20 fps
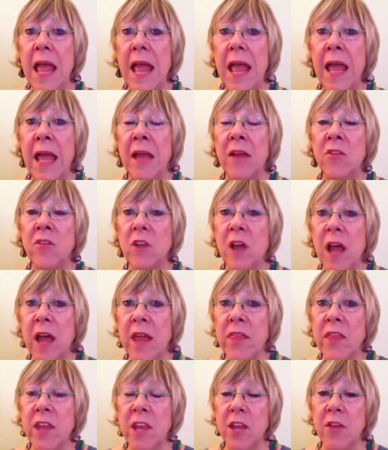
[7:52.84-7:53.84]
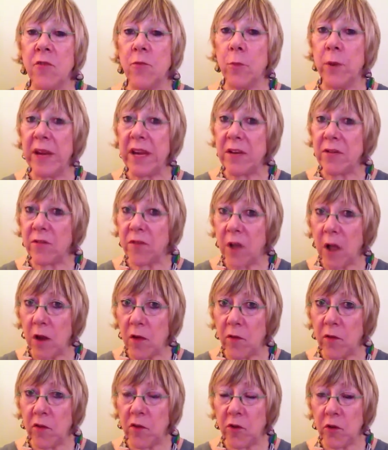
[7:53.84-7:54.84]
And I think if we
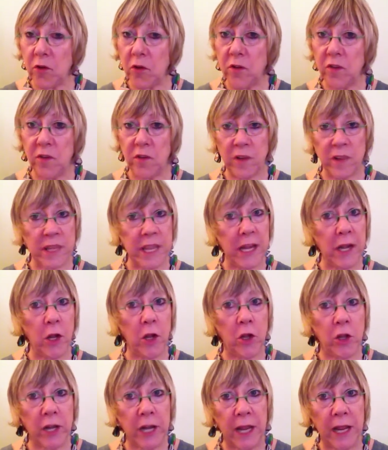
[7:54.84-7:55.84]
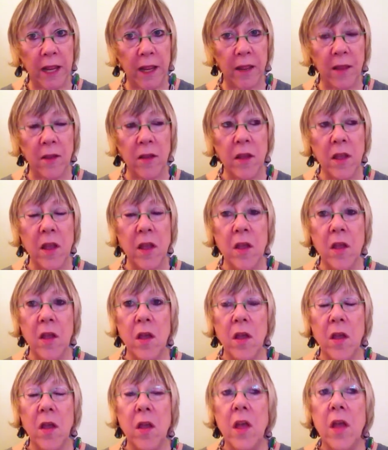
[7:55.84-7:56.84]
involve students in their learning,
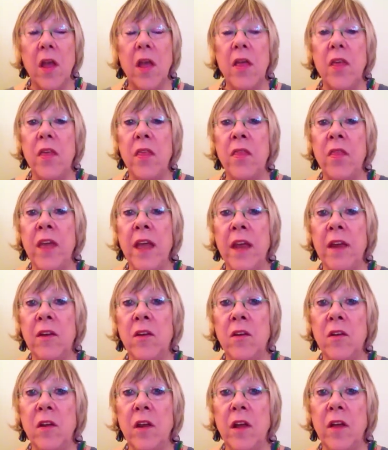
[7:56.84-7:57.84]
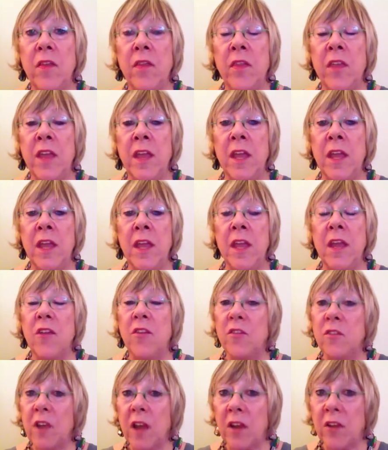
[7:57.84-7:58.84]
then the
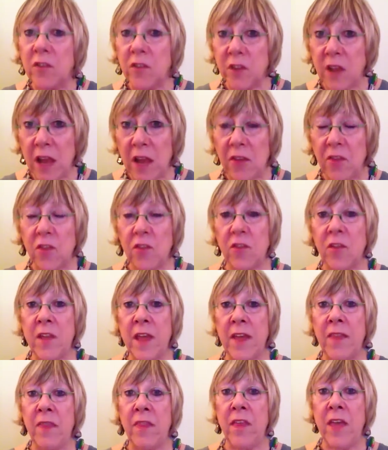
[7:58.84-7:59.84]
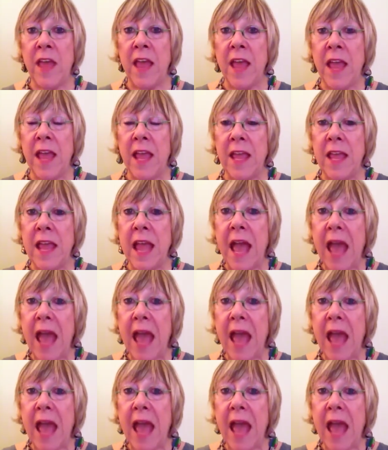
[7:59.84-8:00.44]
success that they